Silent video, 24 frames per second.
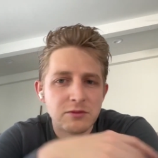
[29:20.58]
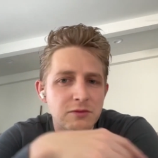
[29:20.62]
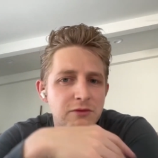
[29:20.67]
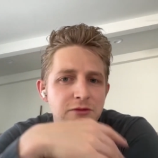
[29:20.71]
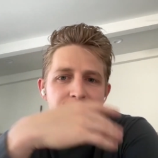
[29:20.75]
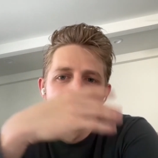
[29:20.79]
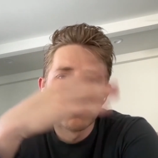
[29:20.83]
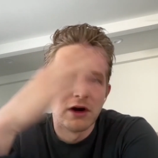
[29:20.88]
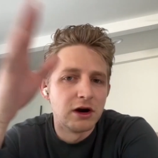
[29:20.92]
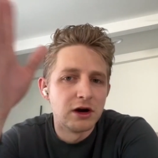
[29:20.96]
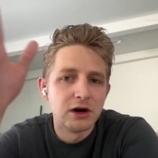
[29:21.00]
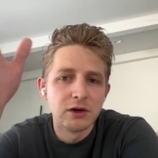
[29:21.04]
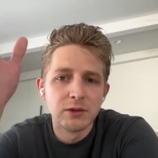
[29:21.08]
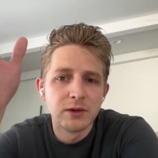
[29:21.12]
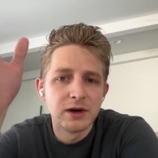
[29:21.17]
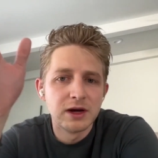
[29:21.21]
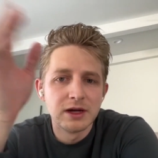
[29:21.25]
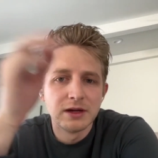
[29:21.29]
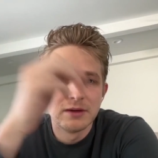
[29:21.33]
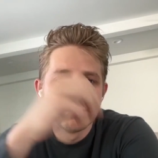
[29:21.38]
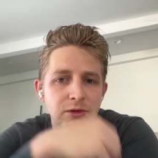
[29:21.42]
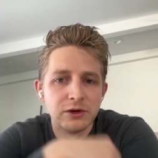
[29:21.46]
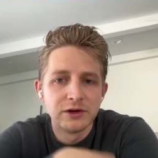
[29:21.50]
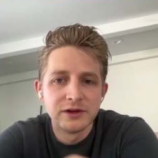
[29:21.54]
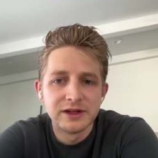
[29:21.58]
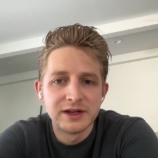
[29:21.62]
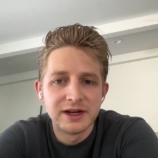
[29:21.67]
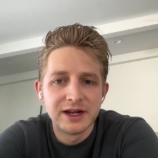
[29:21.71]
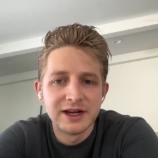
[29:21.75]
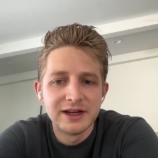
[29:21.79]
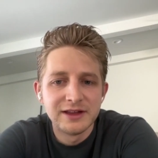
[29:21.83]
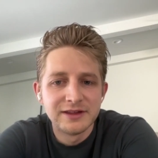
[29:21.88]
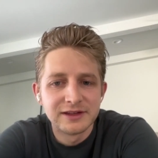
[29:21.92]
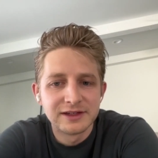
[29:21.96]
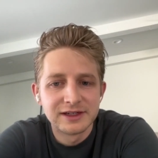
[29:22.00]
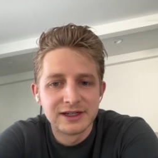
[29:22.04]
far away, more than
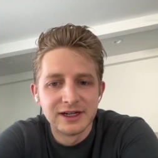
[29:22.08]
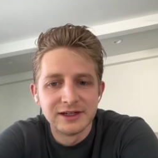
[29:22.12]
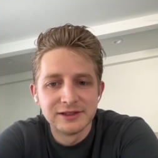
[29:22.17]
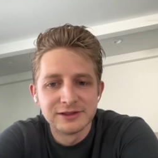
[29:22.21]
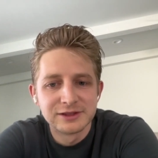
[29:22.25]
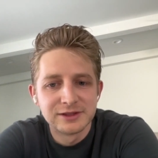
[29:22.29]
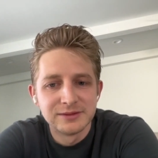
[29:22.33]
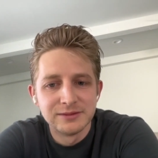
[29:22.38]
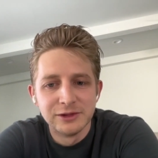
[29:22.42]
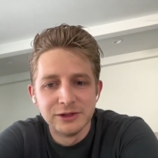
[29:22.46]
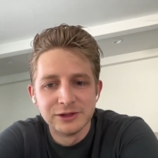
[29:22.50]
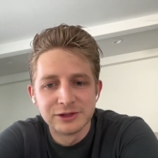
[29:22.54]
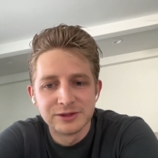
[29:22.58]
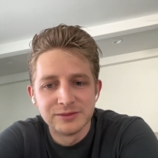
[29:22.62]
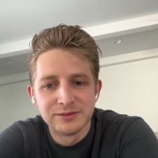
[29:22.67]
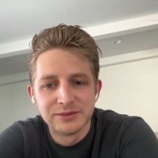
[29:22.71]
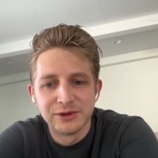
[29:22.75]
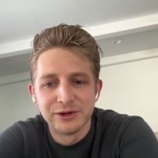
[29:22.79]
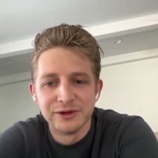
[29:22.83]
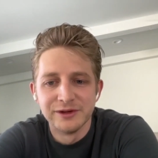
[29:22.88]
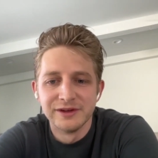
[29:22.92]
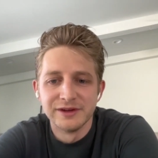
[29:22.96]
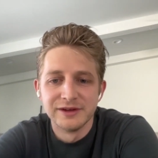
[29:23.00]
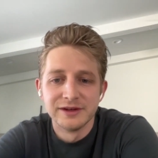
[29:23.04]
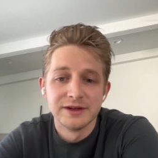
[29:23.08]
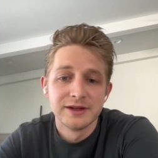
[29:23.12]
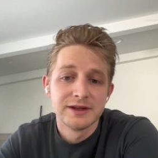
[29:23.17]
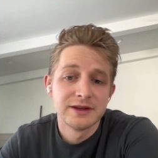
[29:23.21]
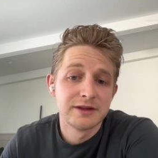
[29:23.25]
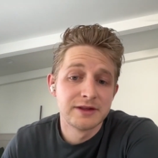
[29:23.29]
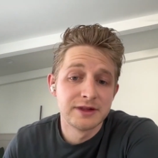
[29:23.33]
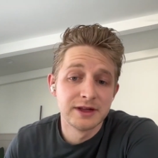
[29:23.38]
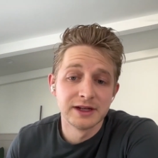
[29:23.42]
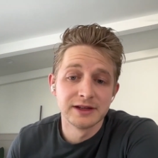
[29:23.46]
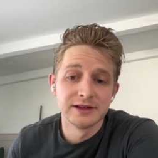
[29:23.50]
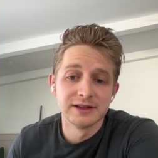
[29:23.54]
anything else, the most important
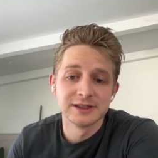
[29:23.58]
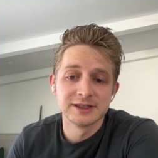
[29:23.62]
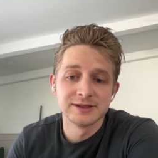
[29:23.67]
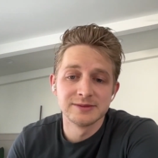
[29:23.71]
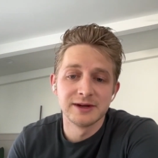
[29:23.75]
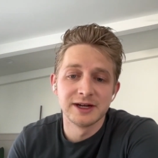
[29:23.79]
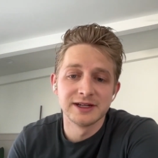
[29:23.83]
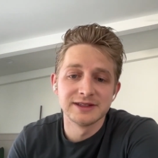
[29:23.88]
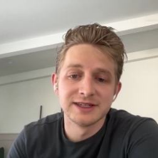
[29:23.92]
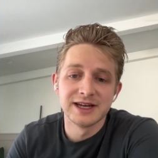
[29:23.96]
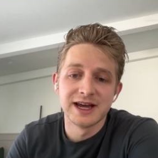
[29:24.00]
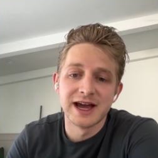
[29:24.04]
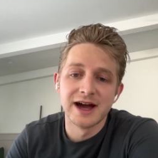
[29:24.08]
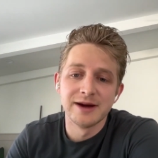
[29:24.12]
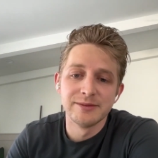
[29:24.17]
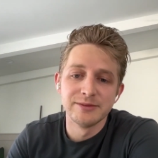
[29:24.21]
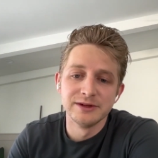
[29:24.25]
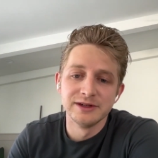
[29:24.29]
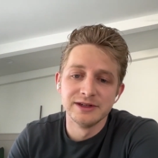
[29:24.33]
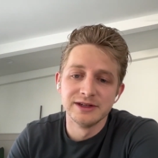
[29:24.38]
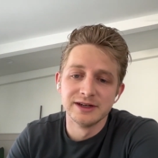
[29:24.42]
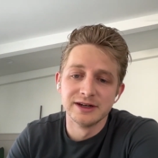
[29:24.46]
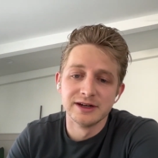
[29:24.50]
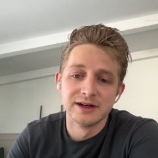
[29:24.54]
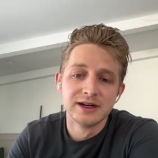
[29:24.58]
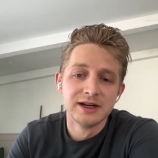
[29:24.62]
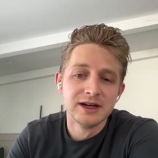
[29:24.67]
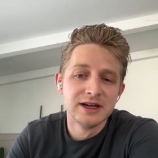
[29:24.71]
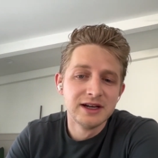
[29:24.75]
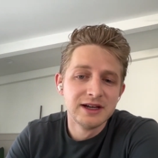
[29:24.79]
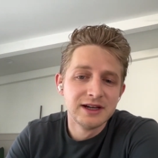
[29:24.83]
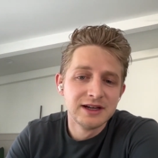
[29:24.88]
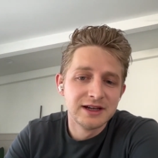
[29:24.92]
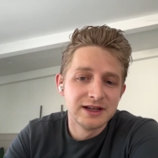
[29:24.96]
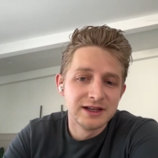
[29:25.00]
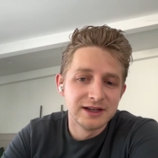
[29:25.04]
thing that's about to happen here.
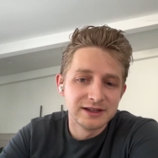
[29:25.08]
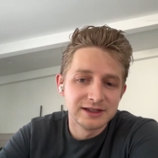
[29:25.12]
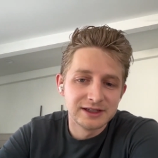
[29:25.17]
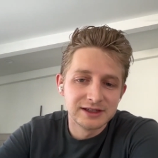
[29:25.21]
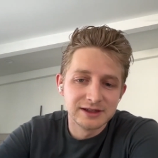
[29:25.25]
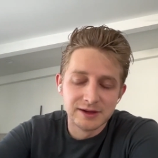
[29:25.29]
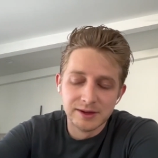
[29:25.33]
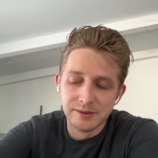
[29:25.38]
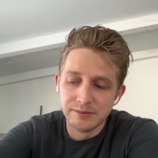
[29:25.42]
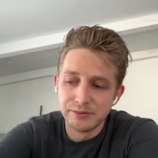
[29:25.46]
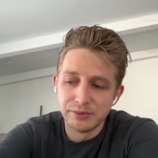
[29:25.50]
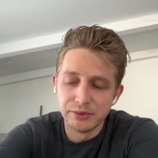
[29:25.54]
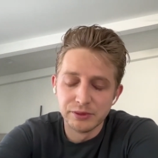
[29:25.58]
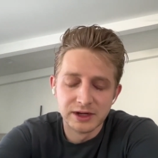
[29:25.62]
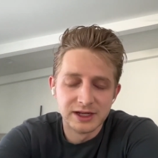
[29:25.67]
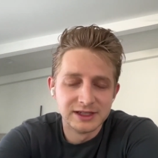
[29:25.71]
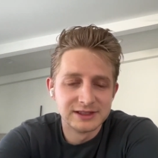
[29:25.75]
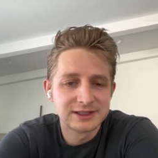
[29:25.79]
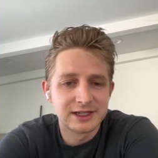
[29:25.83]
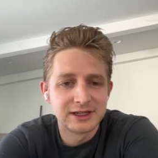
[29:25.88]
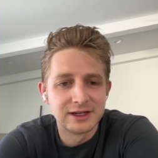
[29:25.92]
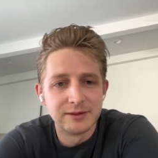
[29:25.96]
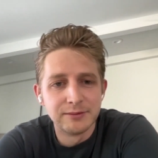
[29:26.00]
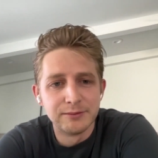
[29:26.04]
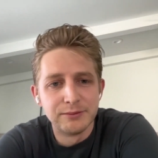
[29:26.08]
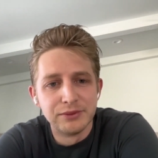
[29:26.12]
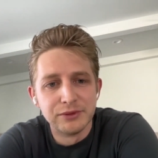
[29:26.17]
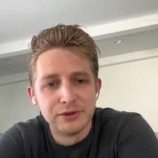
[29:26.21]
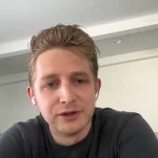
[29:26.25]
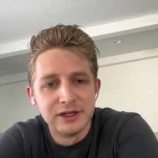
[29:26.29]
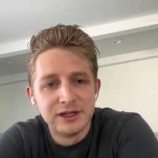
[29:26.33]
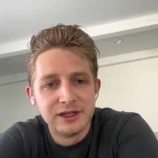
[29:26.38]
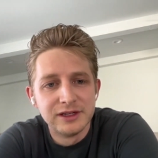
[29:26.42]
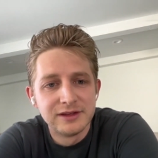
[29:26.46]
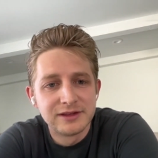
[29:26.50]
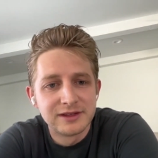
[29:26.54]
It's going to
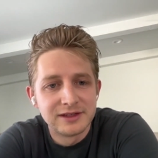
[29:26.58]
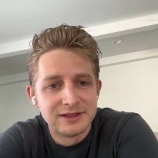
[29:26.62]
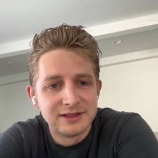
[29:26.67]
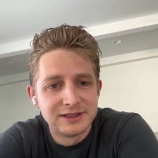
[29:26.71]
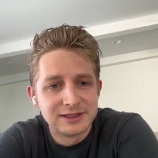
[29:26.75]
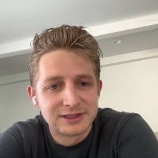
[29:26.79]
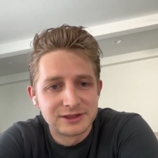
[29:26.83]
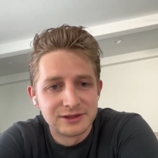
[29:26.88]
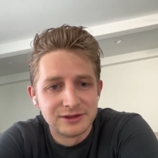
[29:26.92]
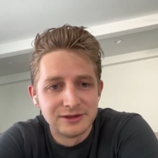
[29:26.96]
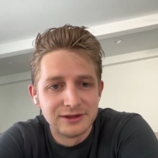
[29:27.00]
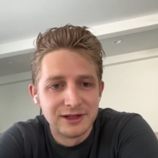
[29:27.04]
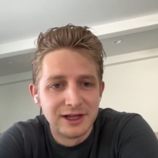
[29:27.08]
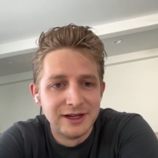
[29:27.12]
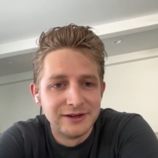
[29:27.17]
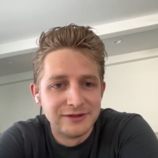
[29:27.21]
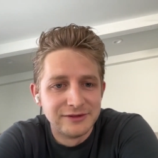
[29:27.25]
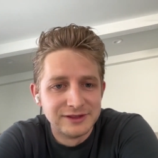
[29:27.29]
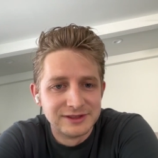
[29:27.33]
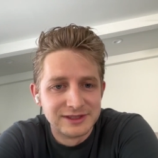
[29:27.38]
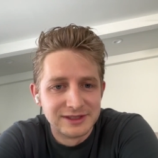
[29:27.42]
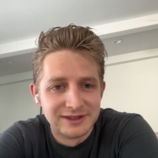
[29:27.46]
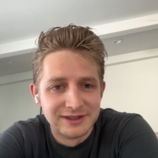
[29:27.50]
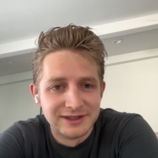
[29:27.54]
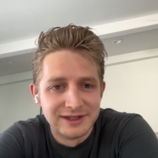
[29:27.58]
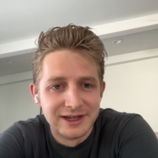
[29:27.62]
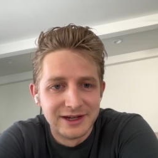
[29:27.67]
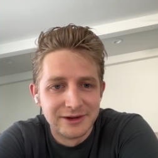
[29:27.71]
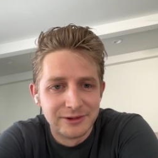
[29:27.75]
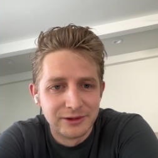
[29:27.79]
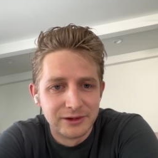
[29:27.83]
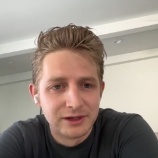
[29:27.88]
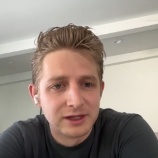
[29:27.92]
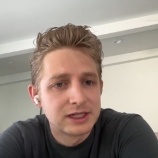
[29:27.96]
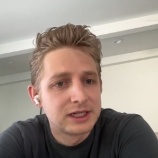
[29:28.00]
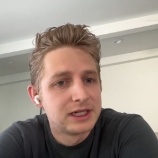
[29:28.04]
breathe additional life into the
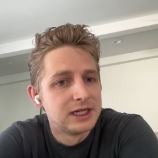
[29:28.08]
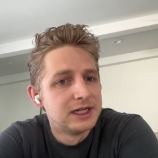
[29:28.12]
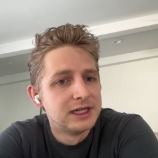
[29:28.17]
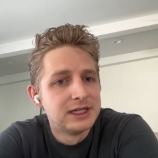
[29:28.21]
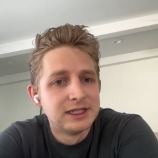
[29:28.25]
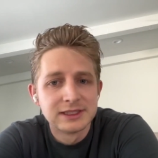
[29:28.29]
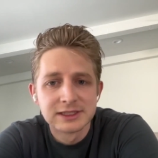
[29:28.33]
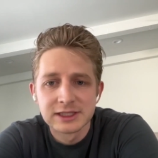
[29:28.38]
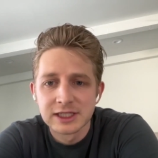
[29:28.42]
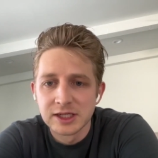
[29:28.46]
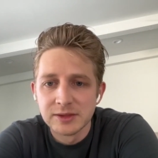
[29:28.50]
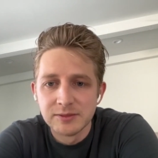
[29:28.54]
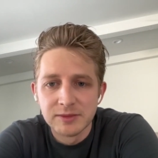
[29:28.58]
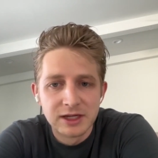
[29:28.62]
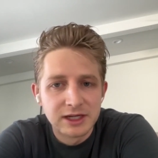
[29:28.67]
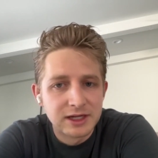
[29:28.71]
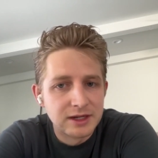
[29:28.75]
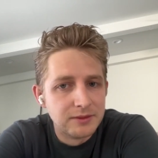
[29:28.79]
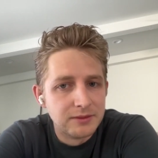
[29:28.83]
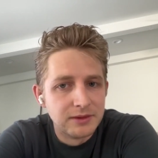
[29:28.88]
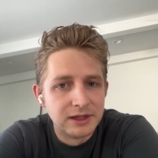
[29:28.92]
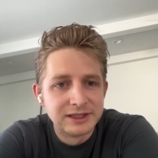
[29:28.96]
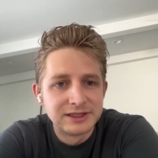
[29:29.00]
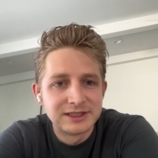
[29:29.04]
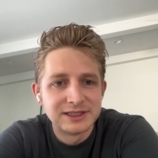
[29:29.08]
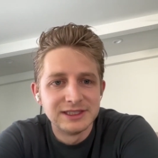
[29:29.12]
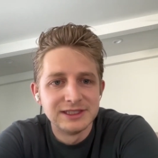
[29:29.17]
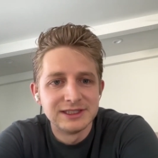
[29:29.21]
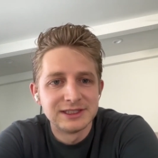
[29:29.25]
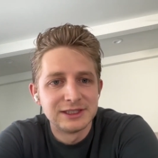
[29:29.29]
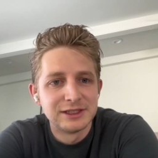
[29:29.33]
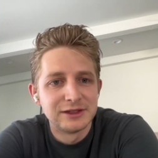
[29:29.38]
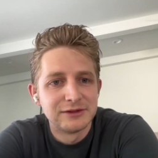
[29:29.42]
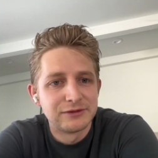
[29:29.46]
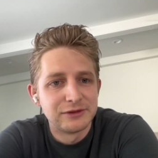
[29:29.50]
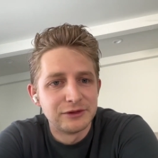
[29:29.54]
network. It's going to make it much
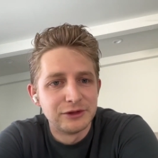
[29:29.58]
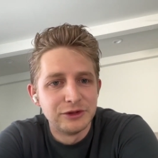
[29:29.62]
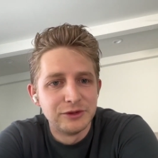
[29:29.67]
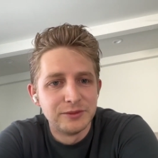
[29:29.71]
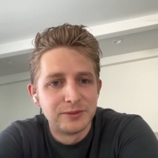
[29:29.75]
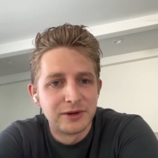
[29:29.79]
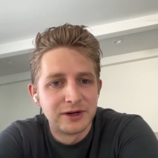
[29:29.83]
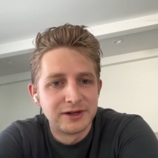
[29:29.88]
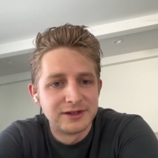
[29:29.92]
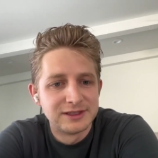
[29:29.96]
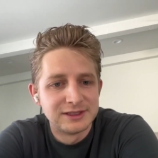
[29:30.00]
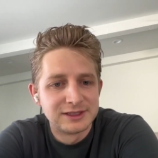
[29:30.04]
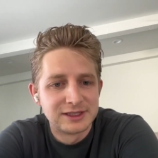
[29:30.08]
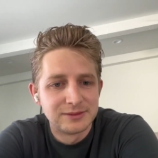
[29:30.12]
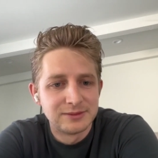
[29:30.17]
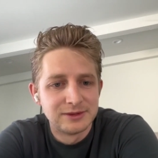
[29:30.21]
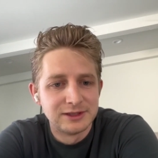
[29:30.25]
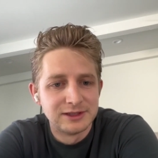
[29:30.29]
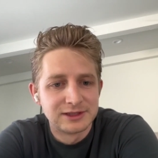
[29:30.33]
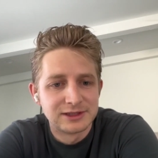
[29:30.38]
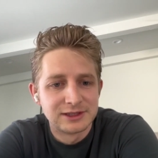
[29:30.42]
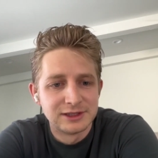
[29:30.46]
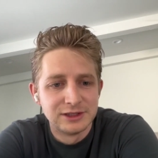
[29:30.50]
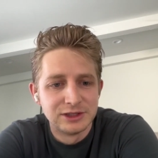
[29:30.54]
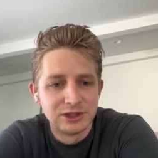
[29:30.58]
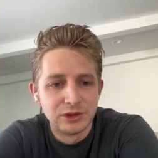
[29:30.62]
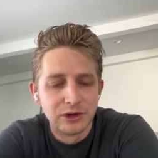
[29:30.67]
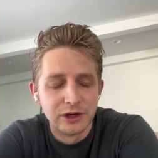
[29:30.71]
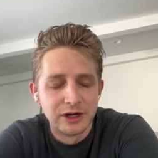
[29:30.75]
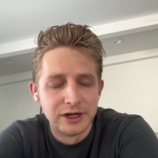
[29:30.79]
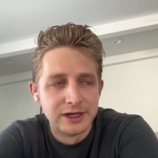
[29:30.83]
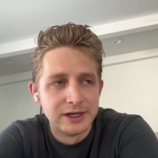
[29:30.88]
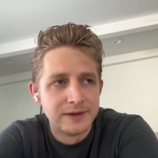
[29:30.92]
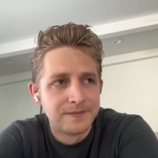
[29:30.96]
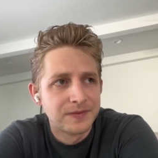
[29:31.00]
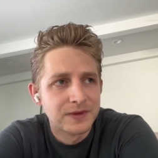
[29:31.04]
easier for new participants to
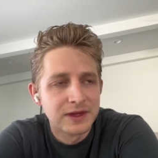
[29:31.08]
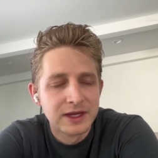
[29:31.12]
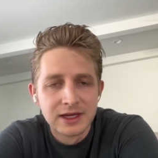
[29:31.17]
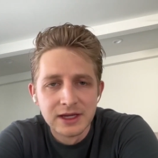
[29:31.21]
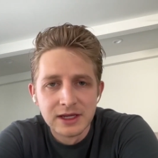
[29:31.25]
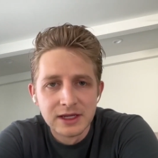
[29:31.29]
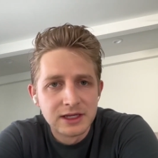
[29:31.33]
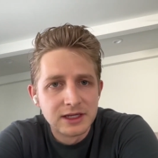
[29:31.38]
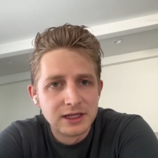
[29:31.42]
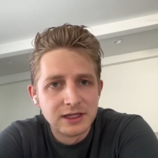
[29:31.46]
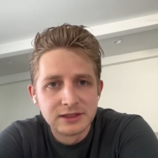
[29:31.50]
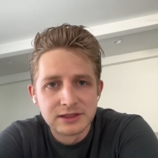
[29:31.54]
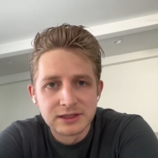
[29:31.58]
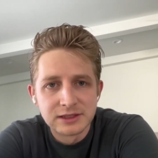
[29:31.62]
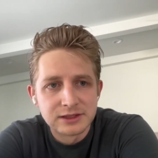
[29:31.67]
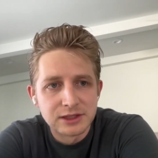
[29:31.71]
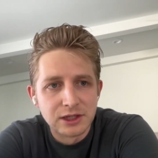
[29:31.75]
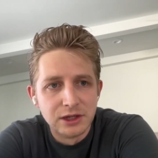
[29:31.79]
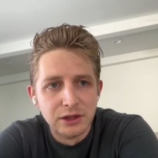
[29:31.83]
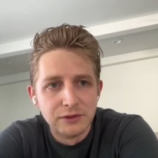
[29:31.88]
join. It's just